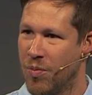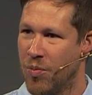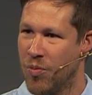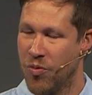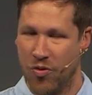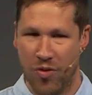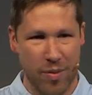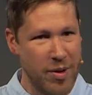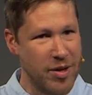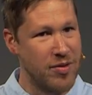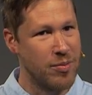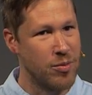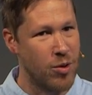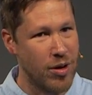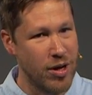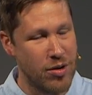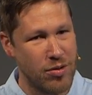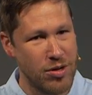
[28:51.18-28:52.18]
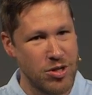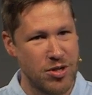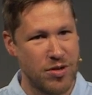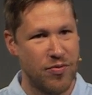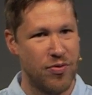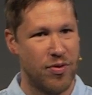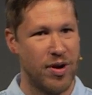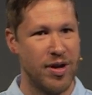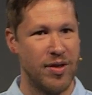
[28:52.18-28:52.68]
So I met some great Christian
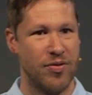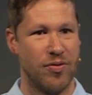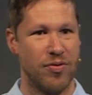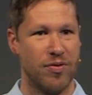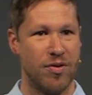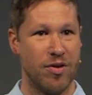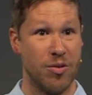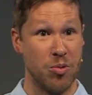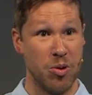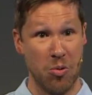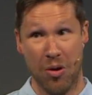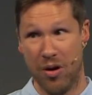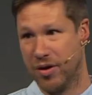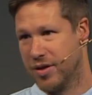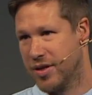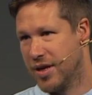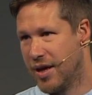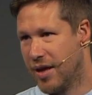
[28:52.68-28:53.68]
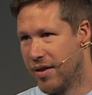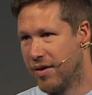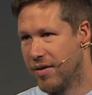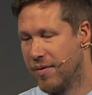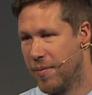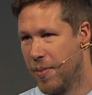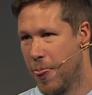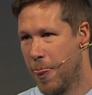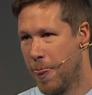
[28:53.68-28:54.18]
friends and we walked together.
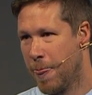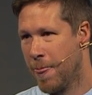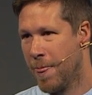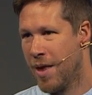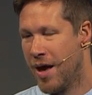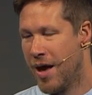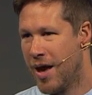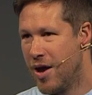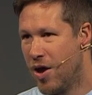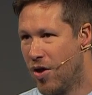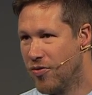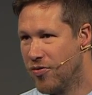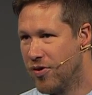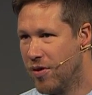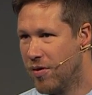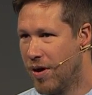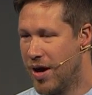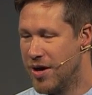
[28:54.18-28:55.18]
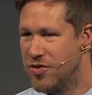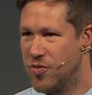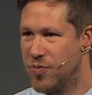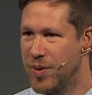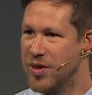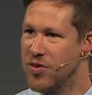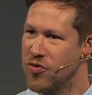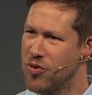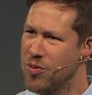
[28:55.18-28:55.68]
I also, I'd
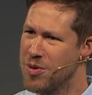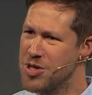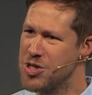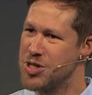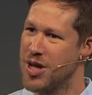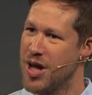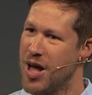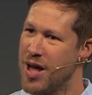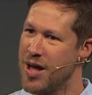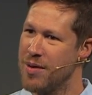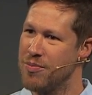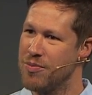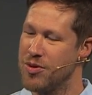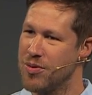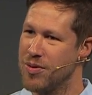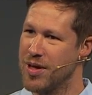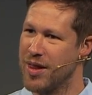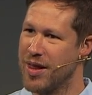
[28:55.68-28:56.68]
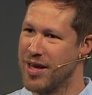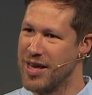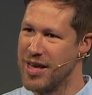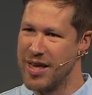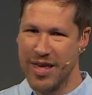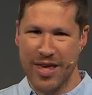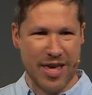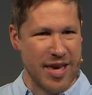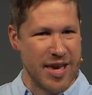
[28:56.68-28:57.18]
spent so much time doing like
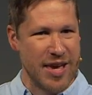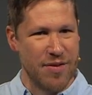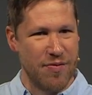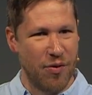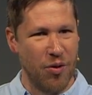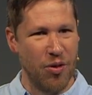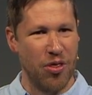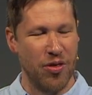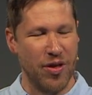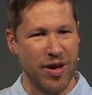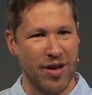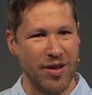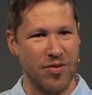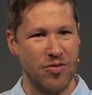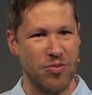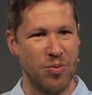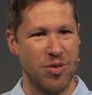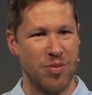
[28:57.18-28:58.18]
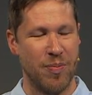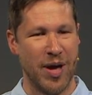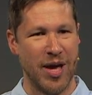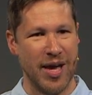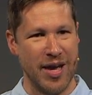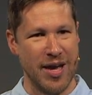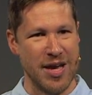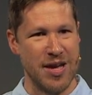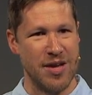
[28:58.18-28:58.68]
evil things with my
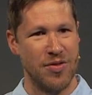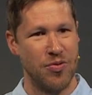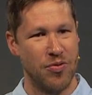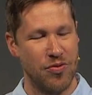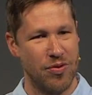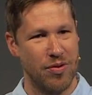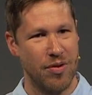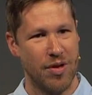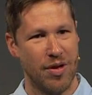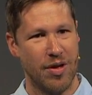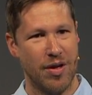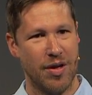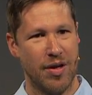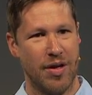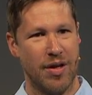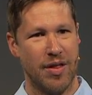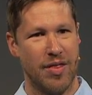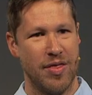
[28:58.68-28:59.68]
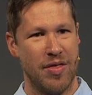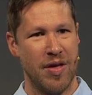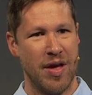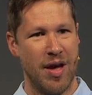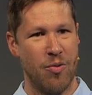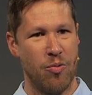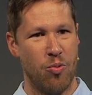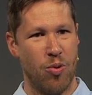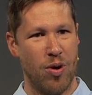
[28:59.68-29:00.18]
hands that
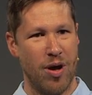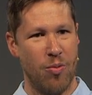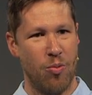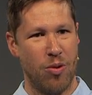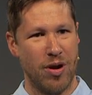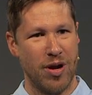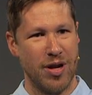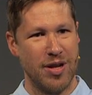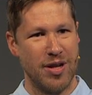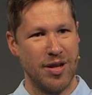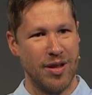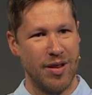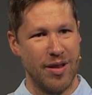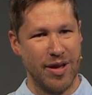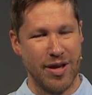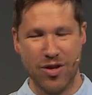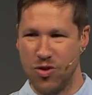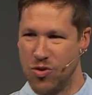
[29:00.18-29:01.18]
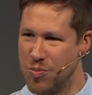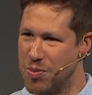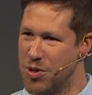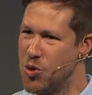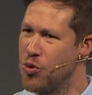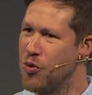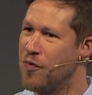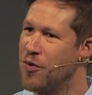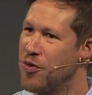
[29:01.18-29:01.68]
I, I wanted to like do
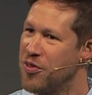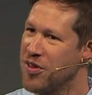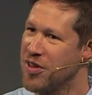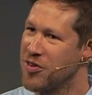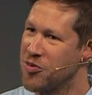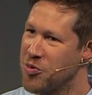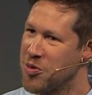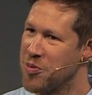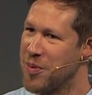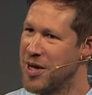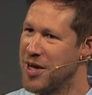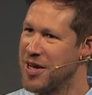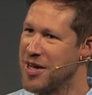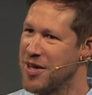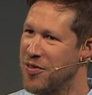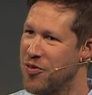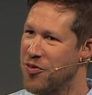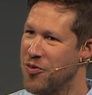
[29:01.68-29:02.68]
beautiful things with my hands.